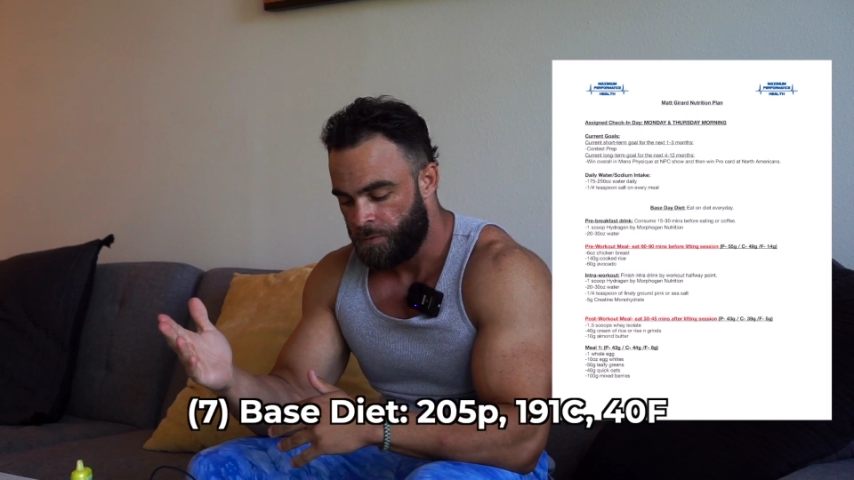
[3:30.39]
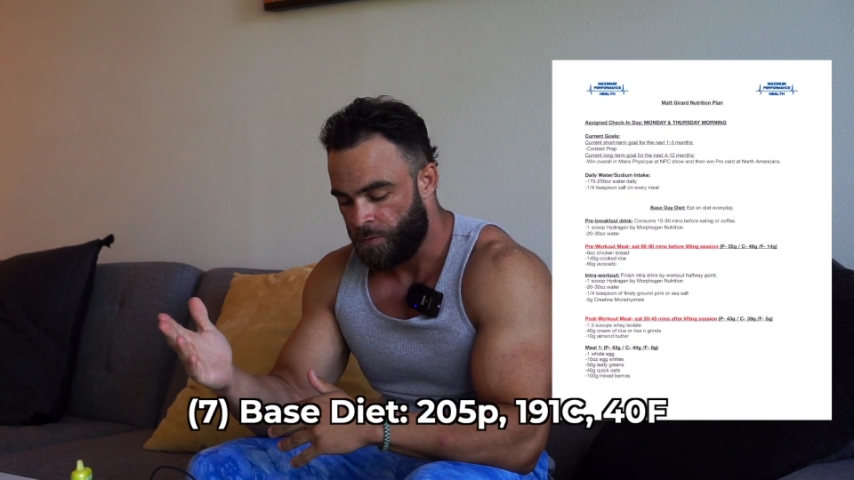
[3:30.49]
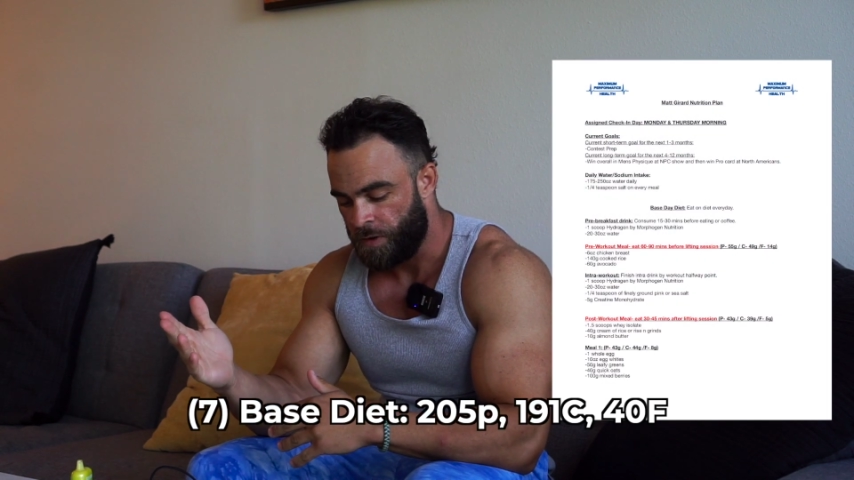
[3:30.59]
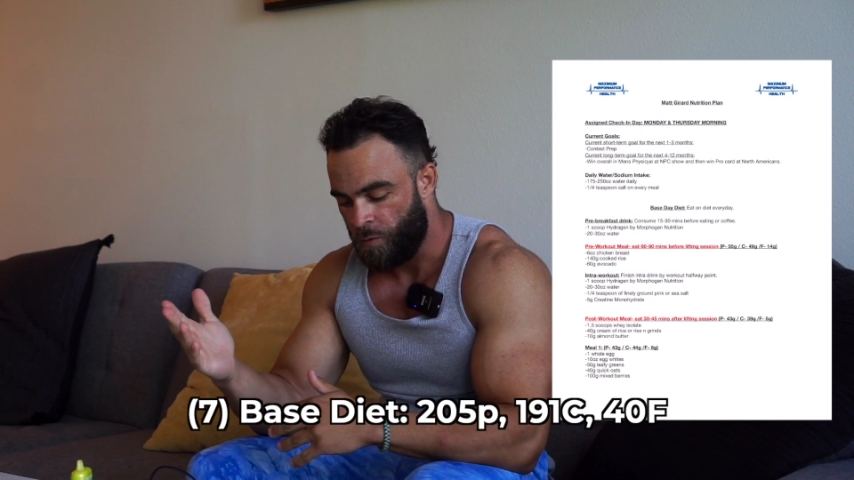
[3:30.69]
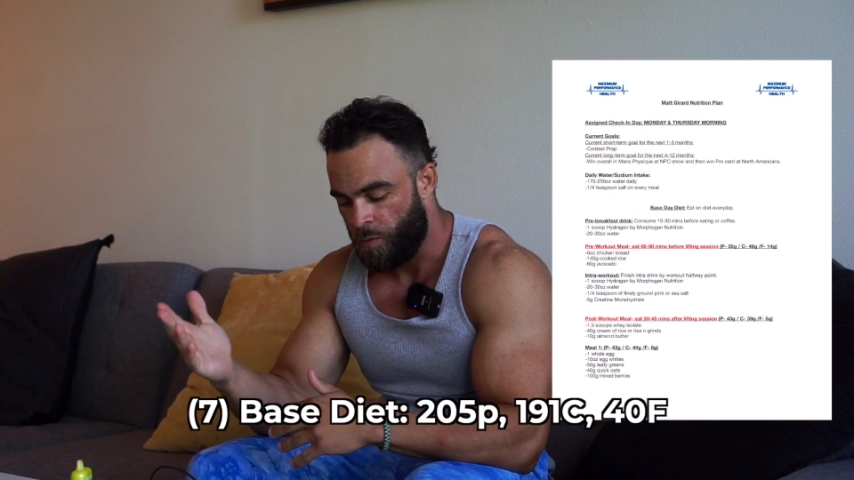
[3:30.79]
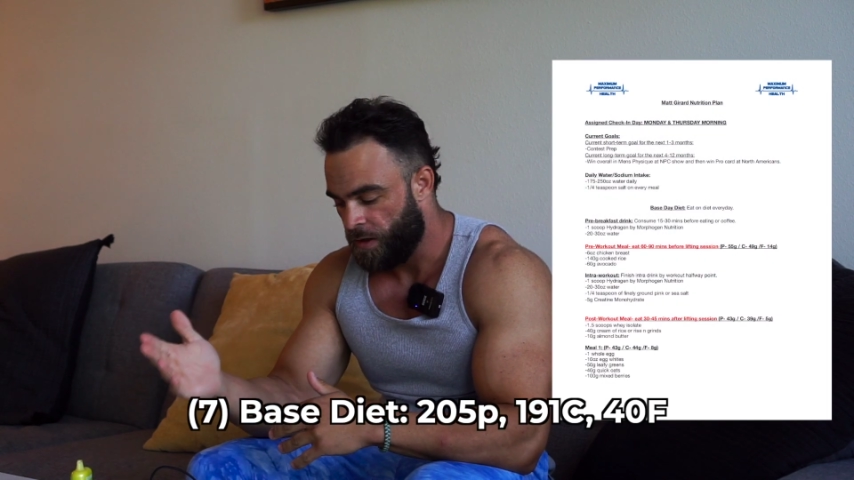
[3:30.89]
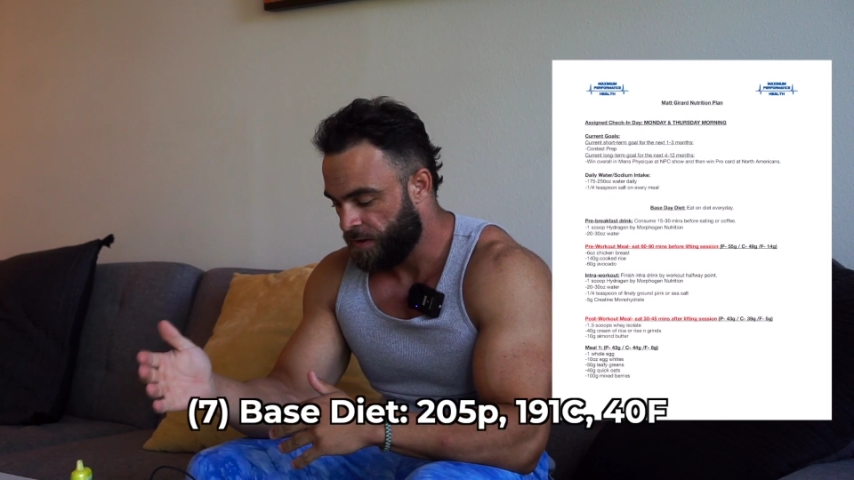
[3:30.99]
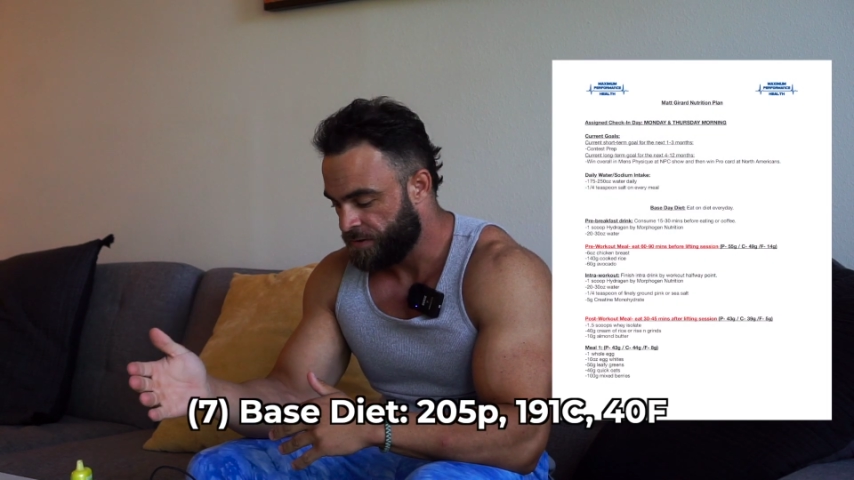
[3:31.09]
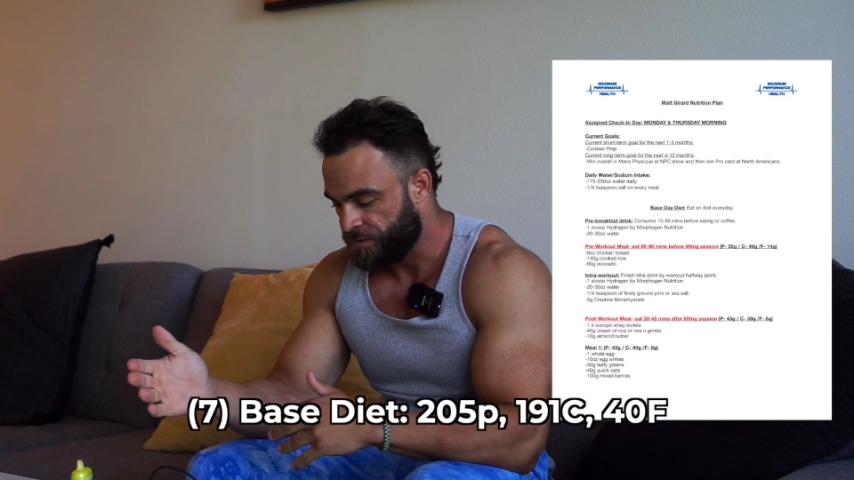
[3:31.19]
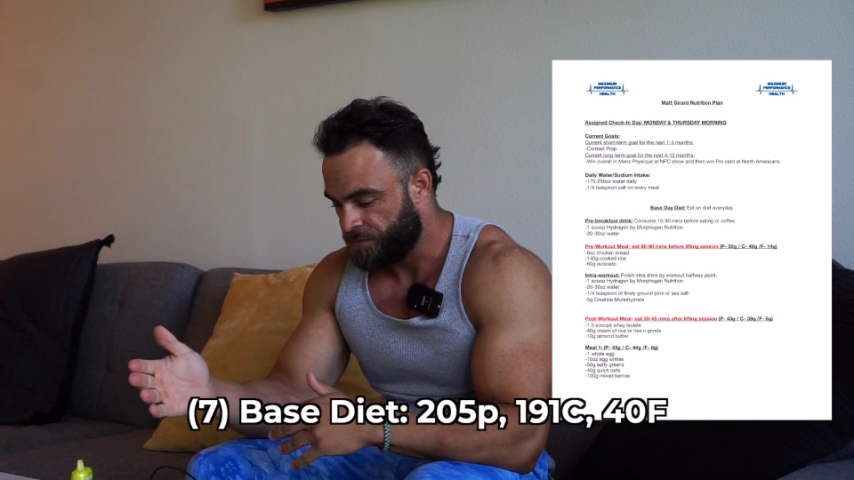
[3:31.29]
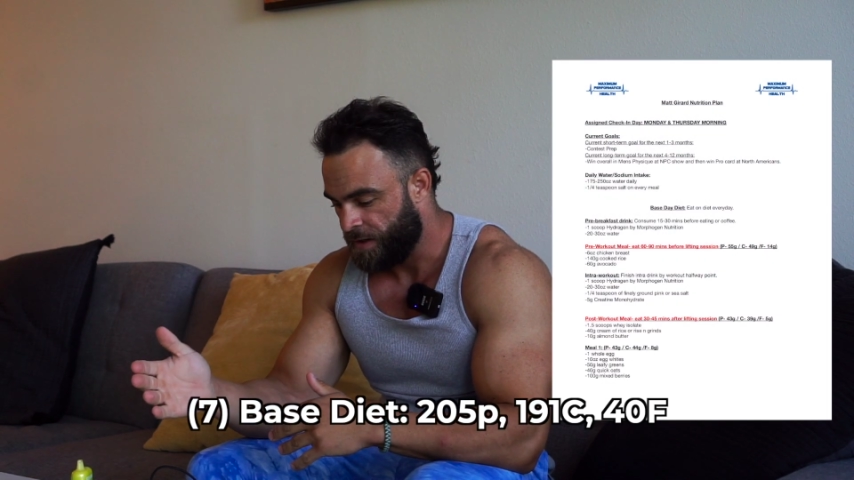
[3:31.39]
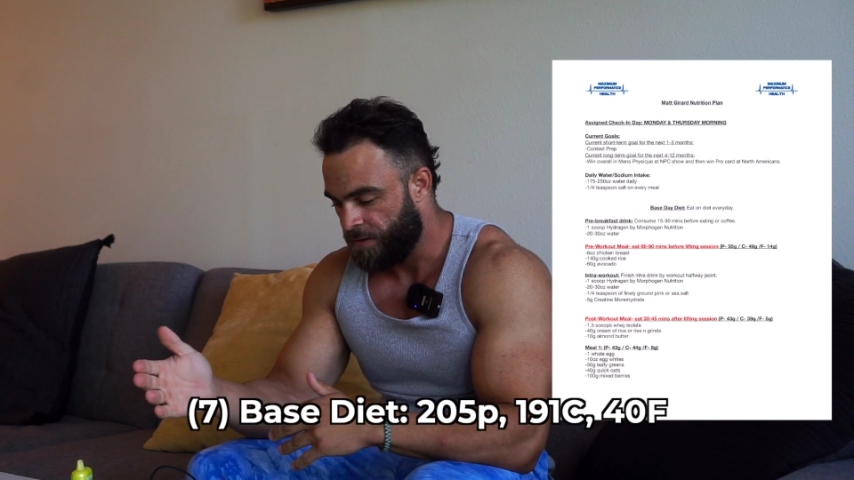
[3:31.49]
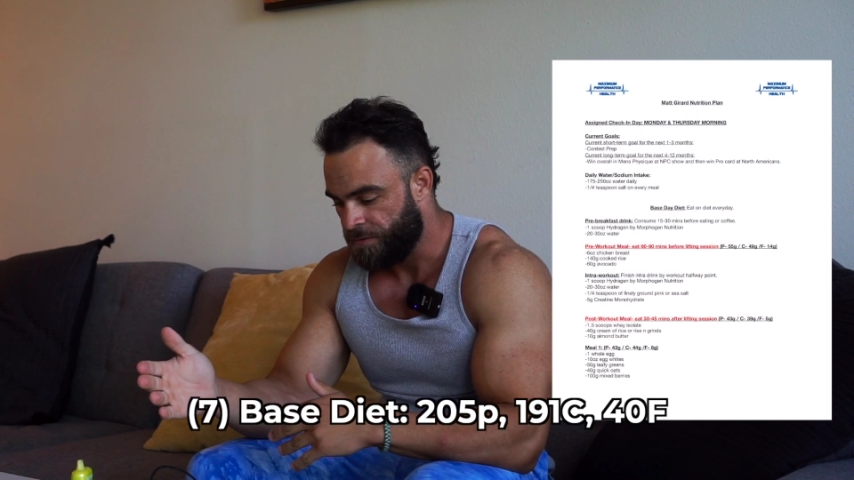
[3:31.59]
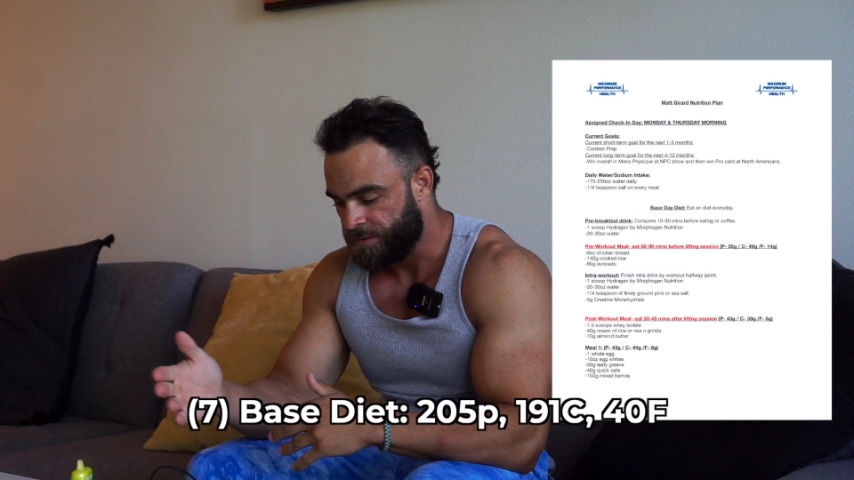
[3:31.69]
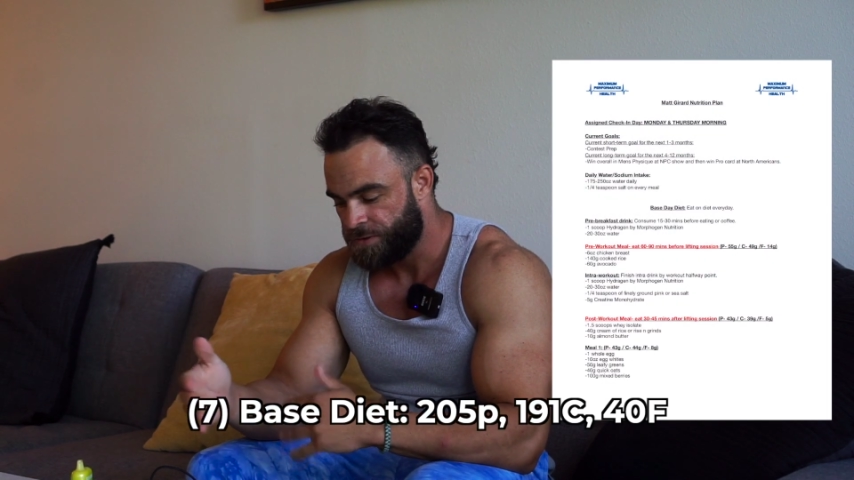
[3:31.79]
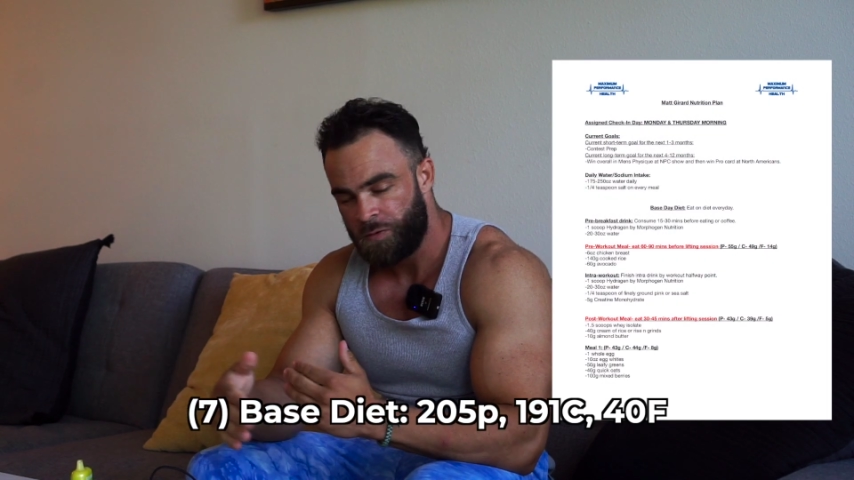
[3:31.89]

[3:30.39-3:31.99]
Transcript: where it was around